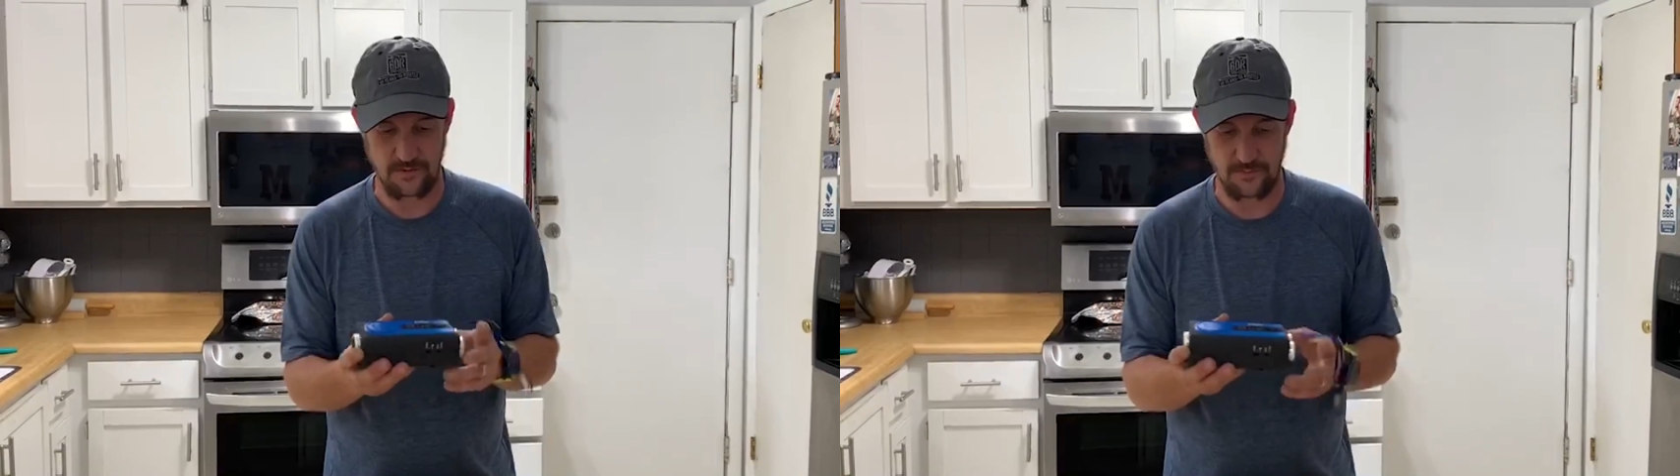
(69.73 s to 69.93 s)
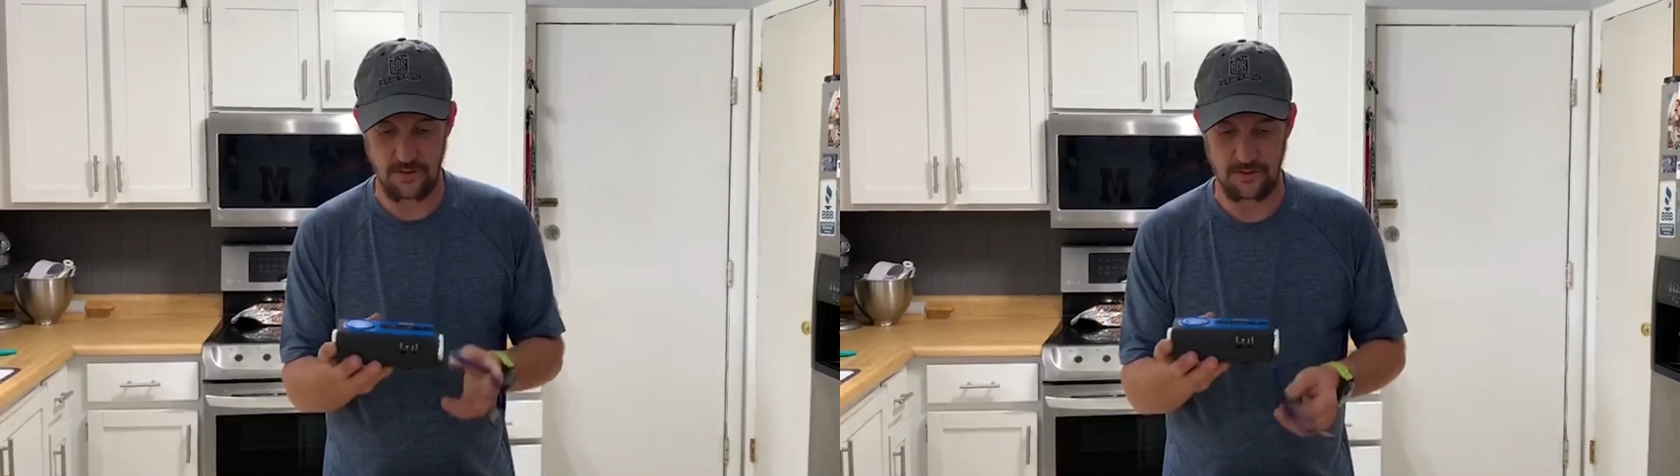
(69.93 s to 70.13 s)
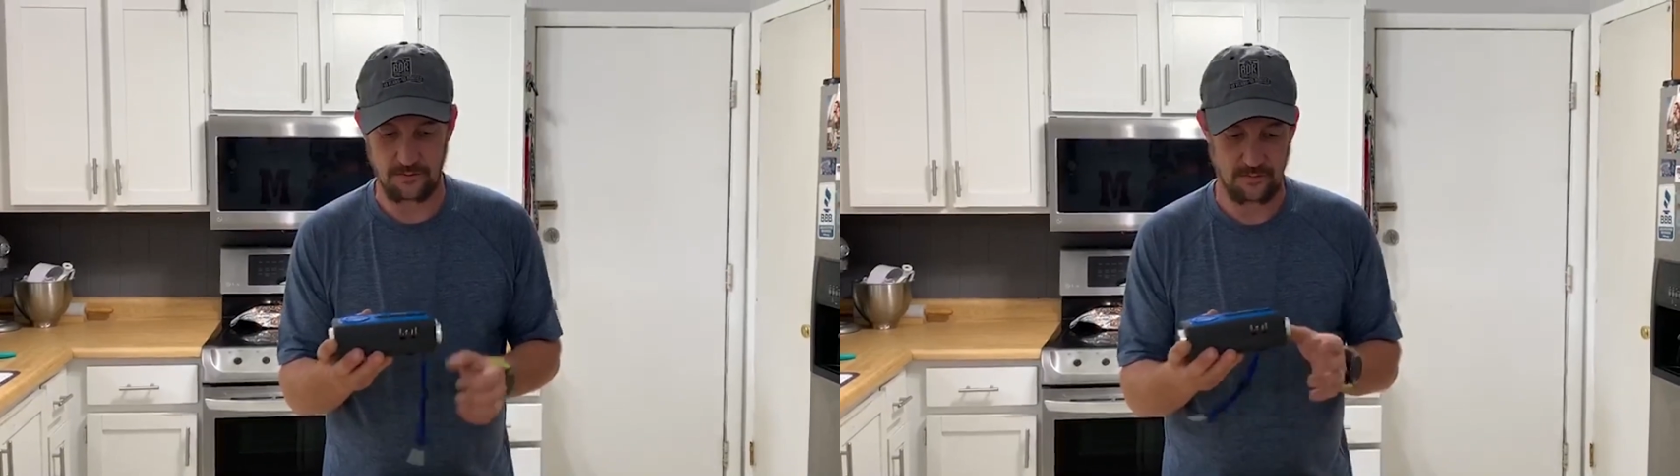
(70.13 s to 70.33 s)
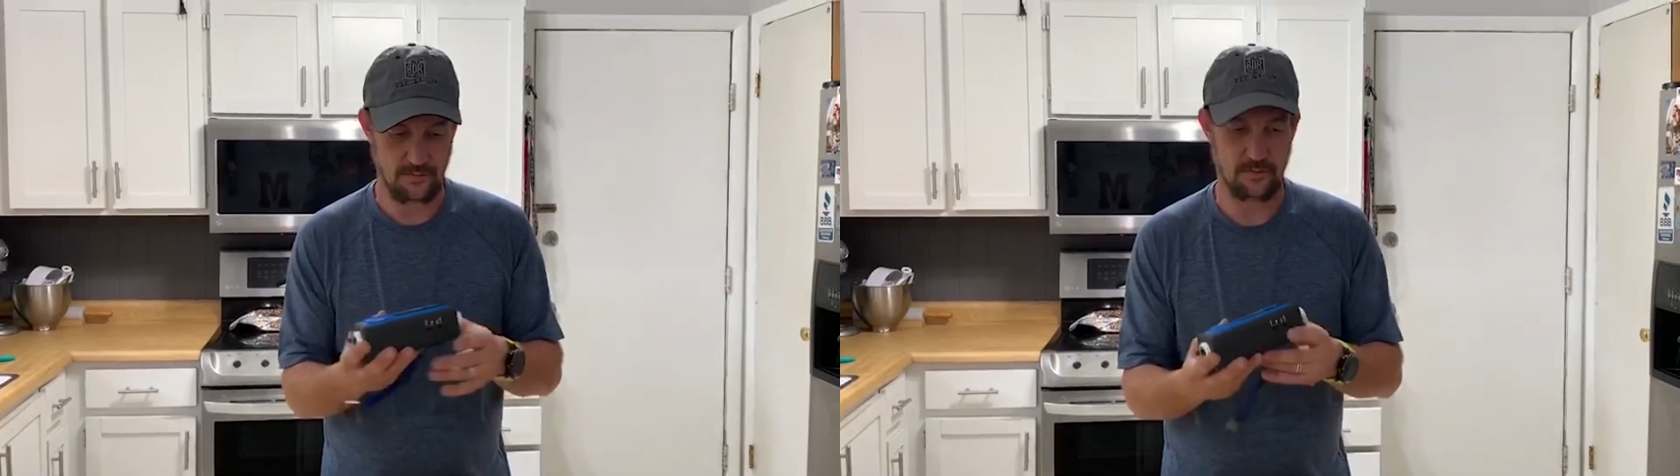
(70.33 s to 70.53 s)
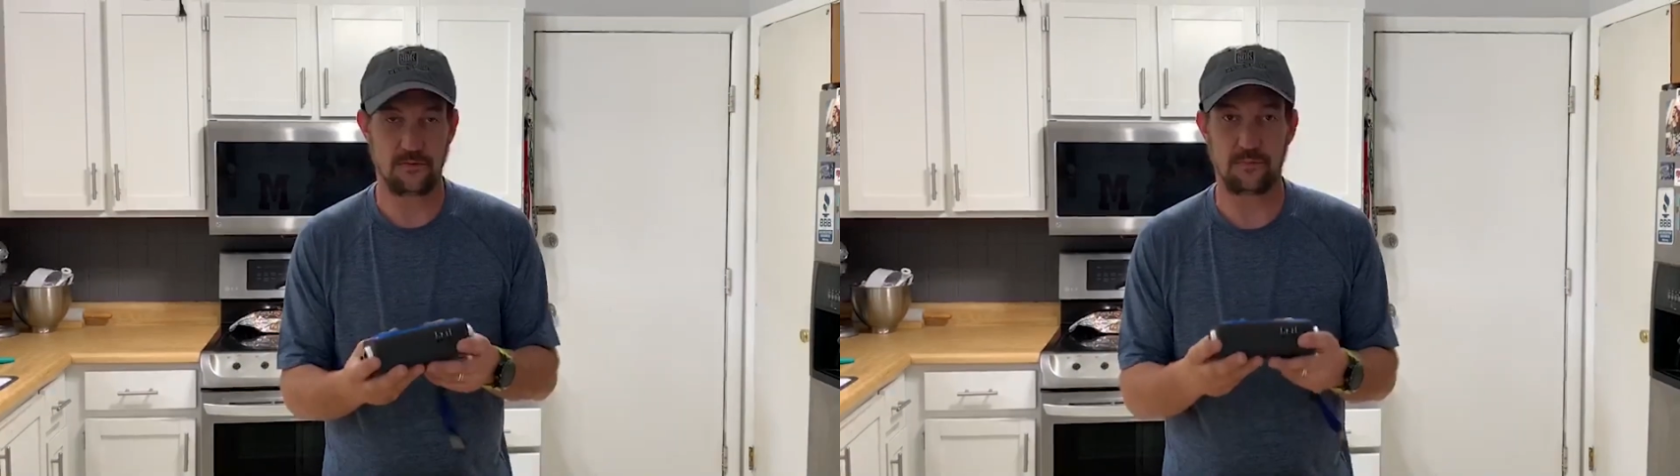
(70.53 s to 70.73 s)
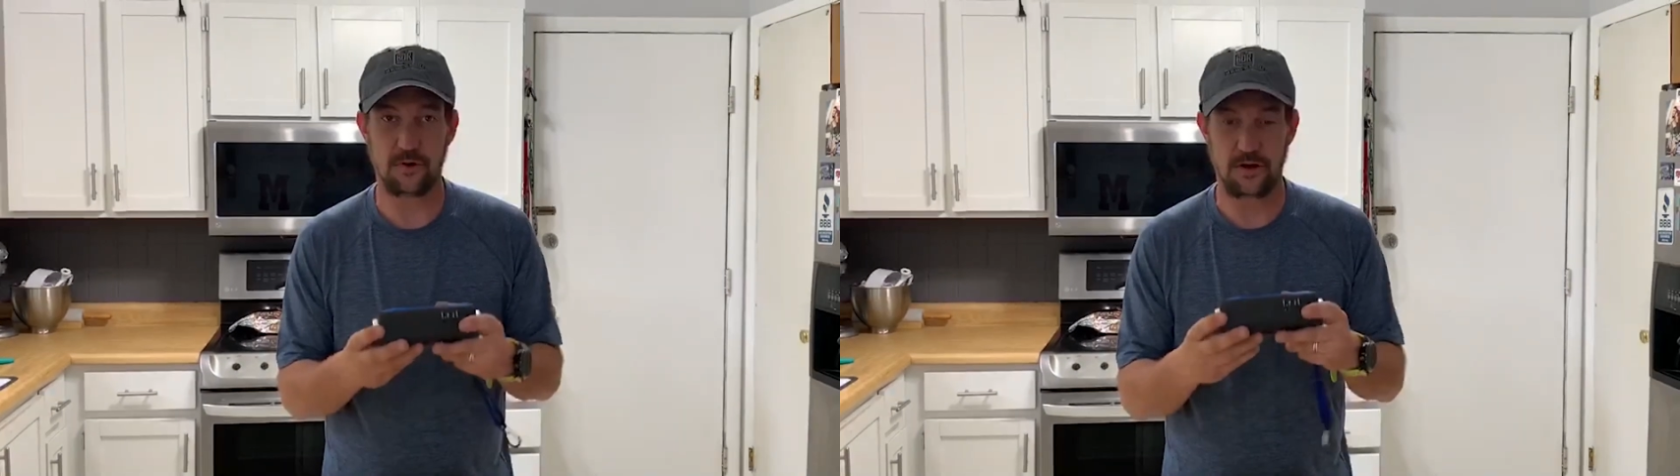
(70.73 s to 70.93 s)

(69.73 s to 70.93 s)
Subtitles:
I mean, it's pretty